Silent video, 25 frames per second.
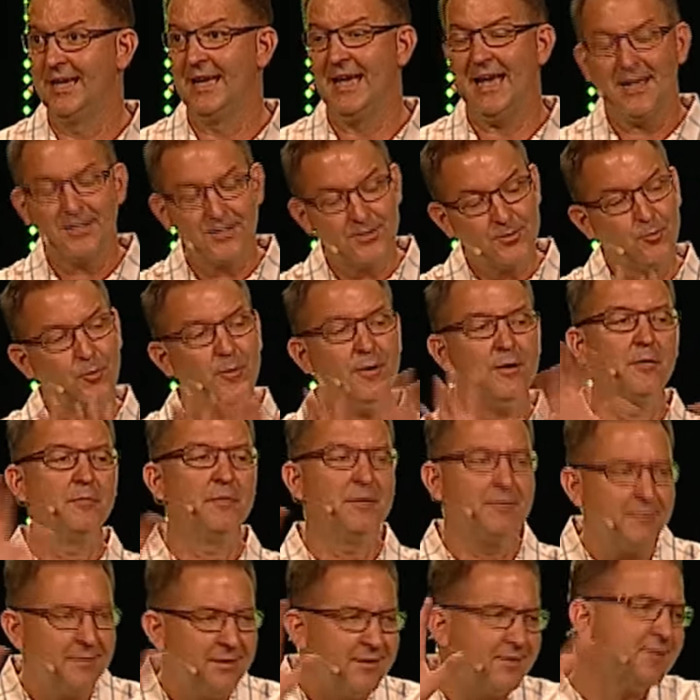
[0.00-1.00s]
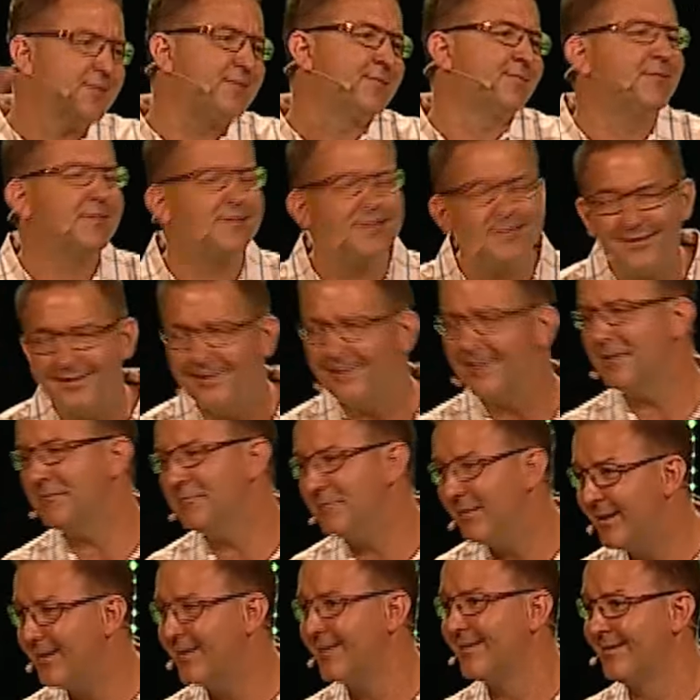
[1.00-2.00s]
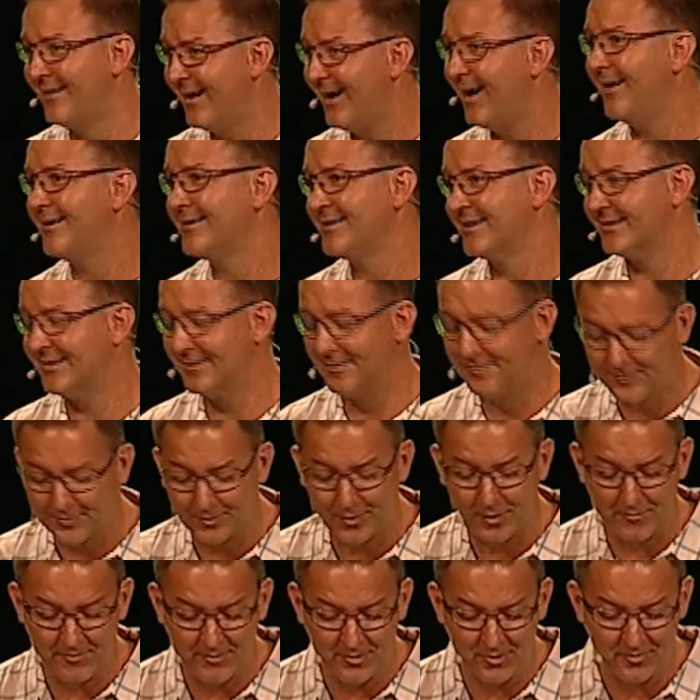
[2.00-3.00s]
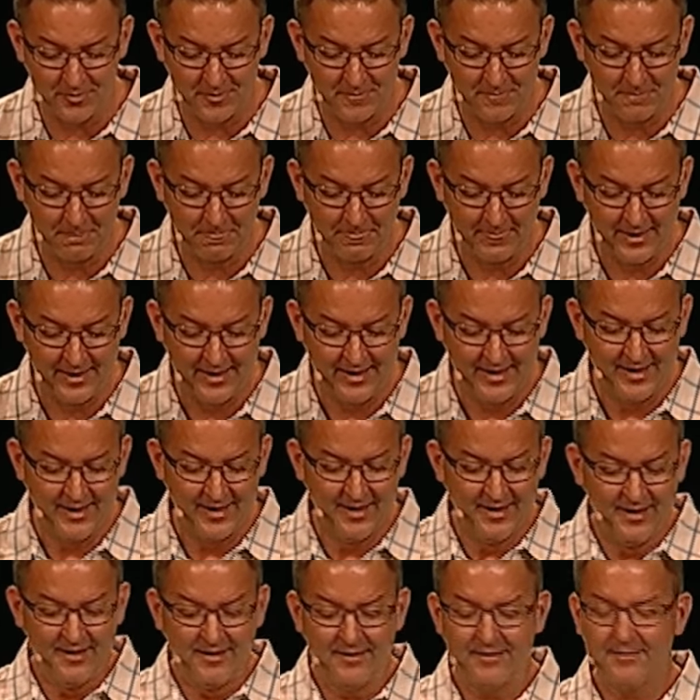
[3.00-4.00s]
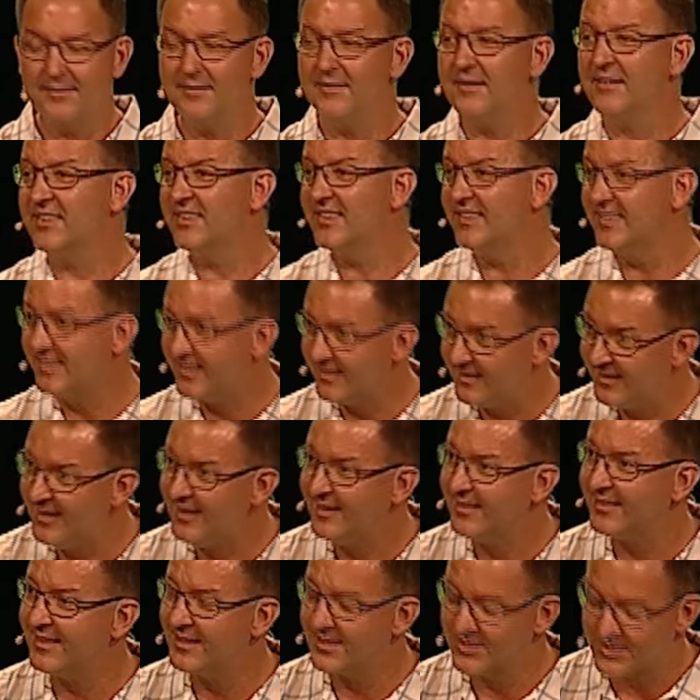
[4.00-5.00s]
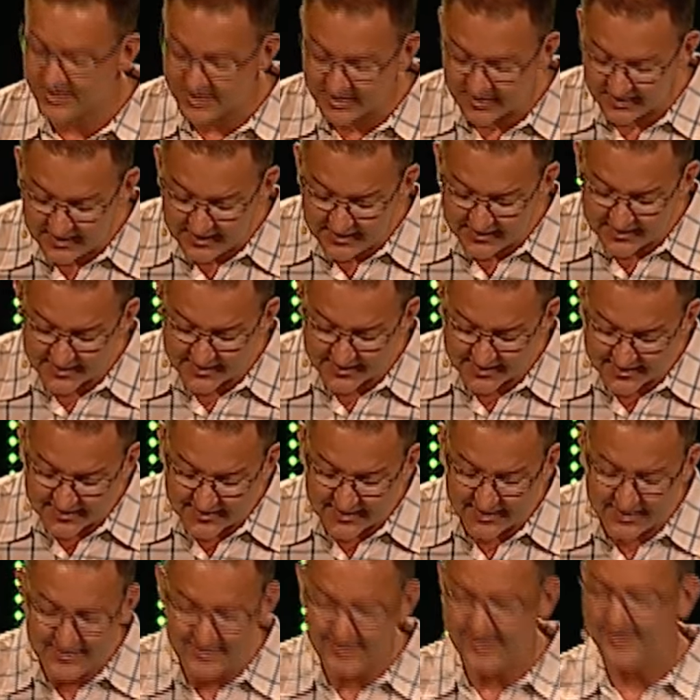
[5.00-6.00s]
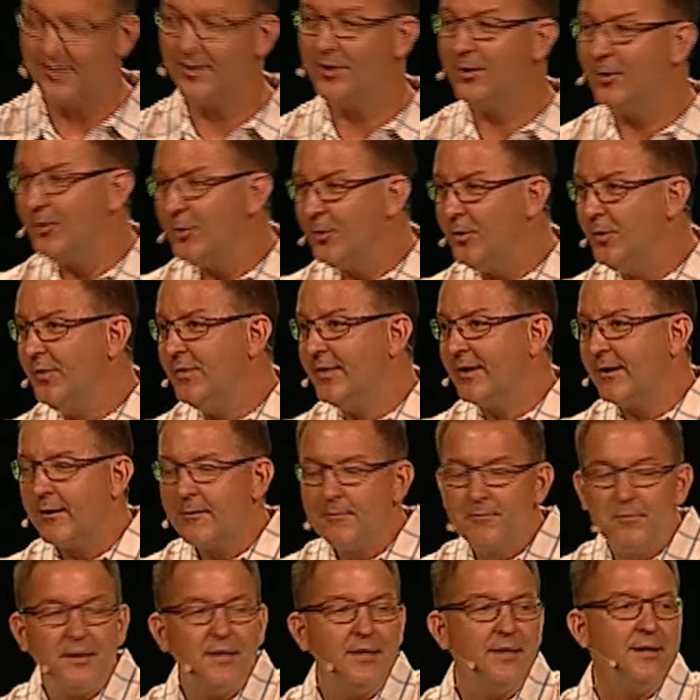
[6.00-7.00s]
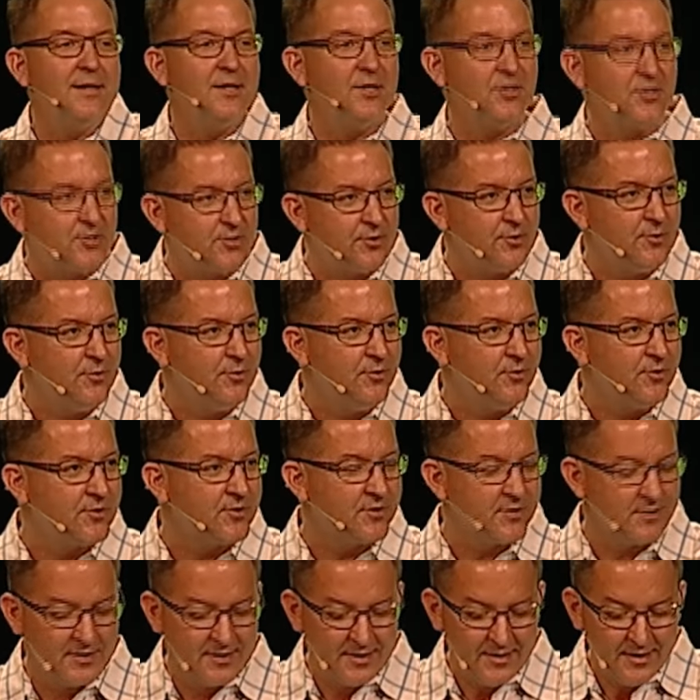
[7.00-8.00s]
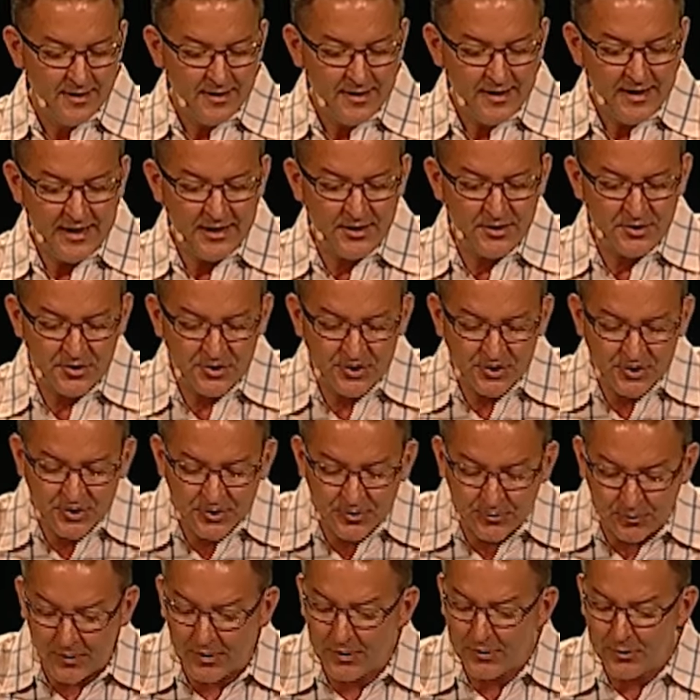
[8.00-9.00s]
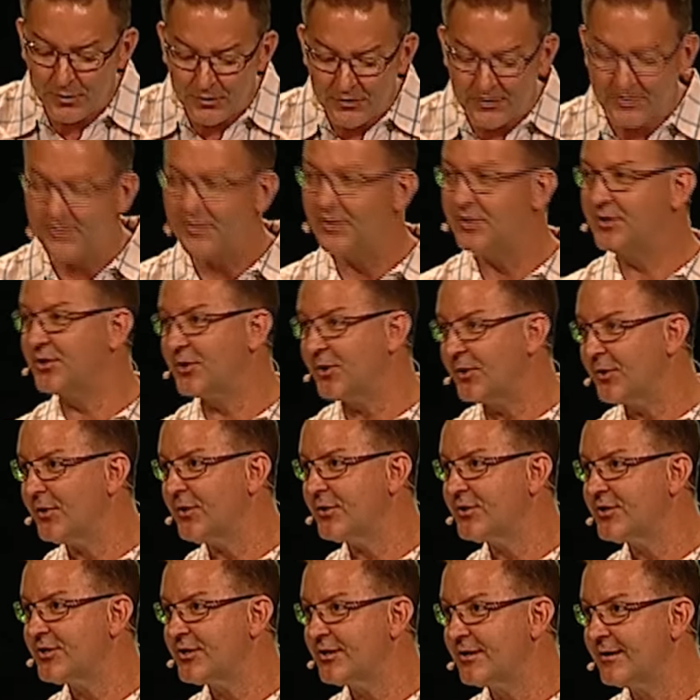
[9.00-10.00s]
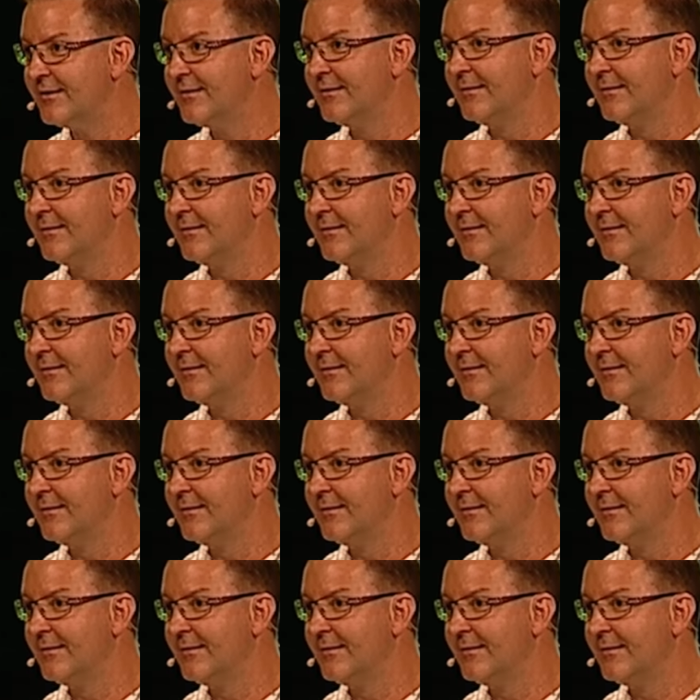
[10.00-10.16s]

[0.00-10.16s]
As well, I mean, just, just think about it logically for a moment. Do you think that Jesus didn't know there'd be issues and struggles in the church?